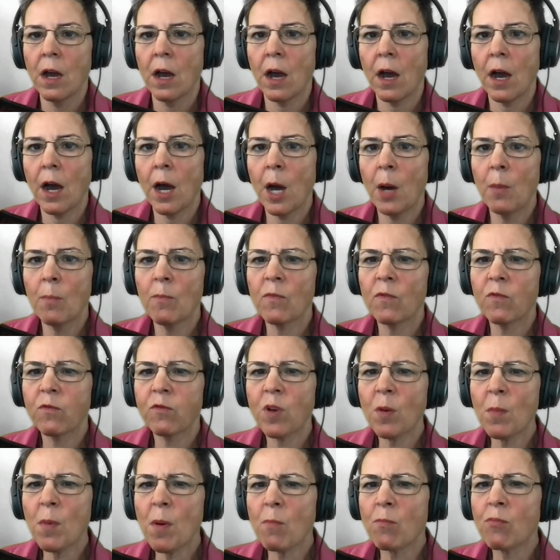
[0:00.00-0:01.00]

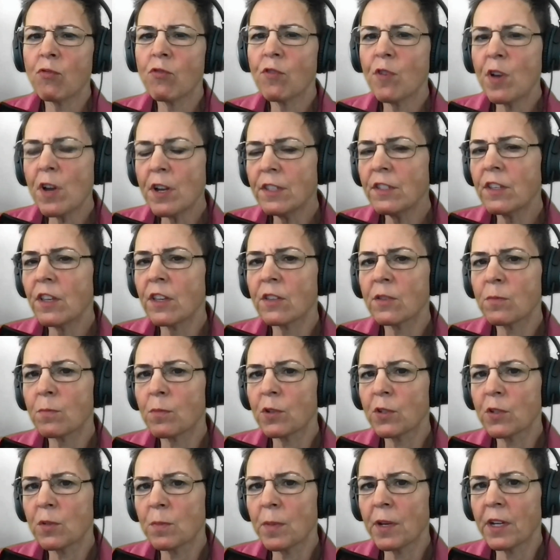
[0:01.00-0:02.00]
From a process
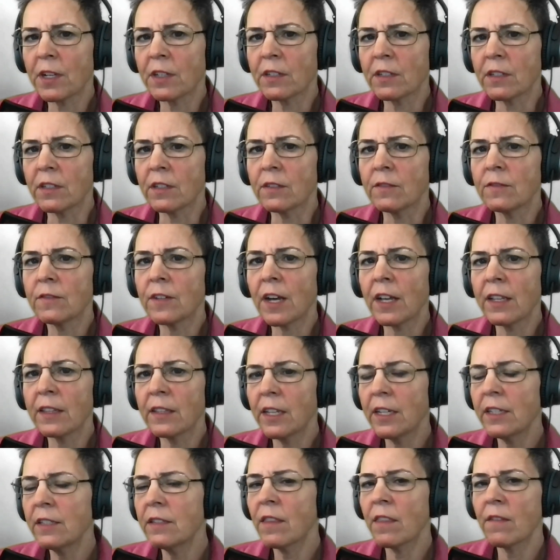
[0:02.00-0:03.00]
perspective, I
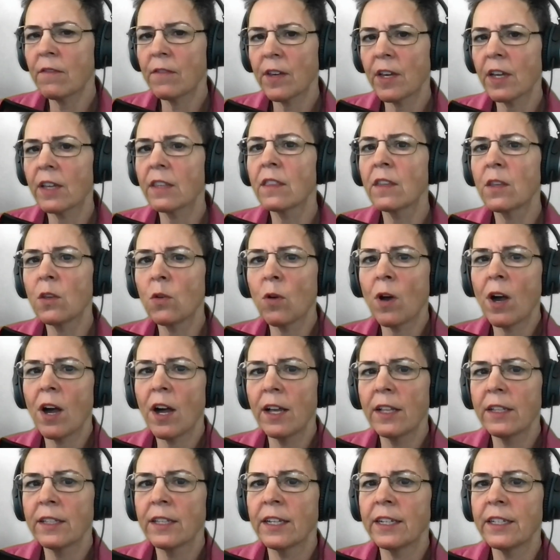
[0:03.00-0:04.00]
like the fact that you
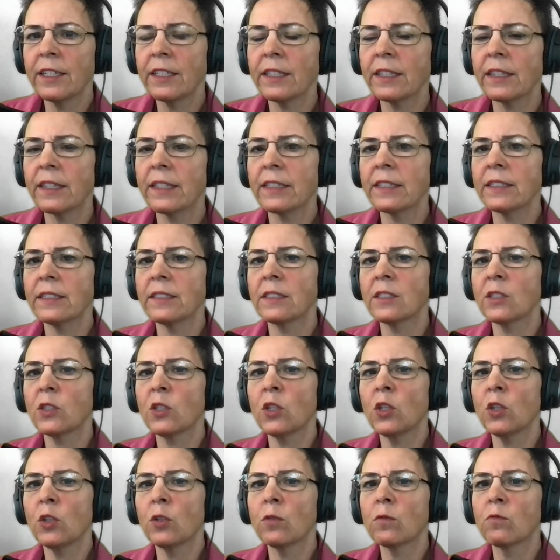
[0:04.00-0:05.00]
highlight that,
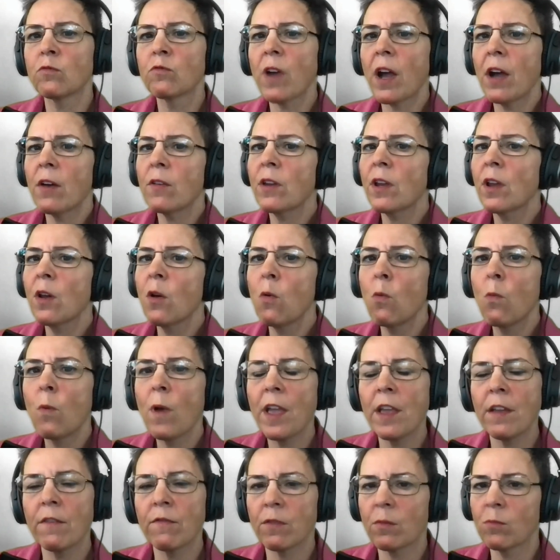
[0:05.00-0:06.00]
routing
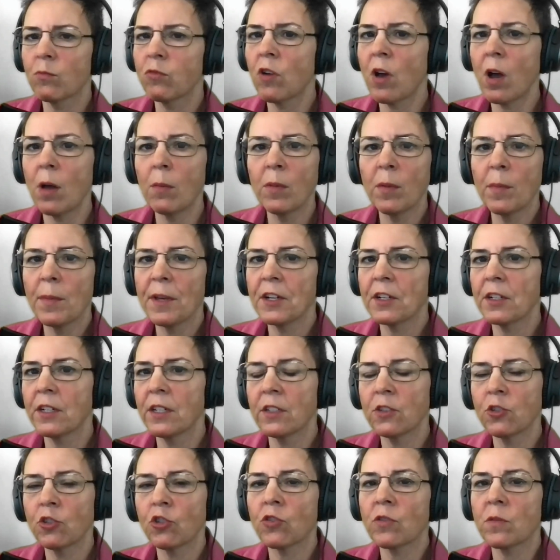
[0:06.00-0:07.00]
away from problem
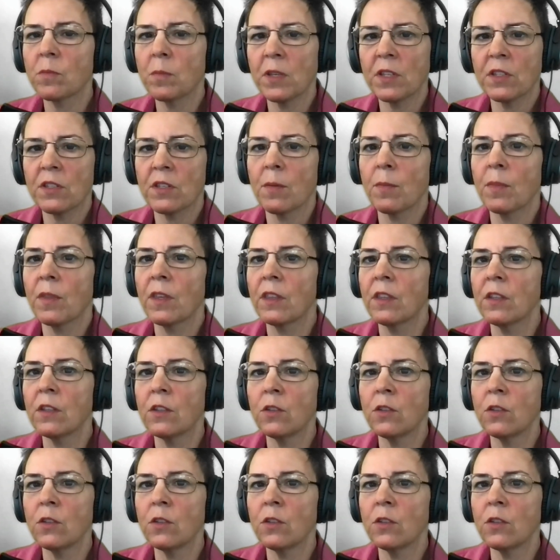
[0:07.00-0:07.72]
areas shouldn't be something that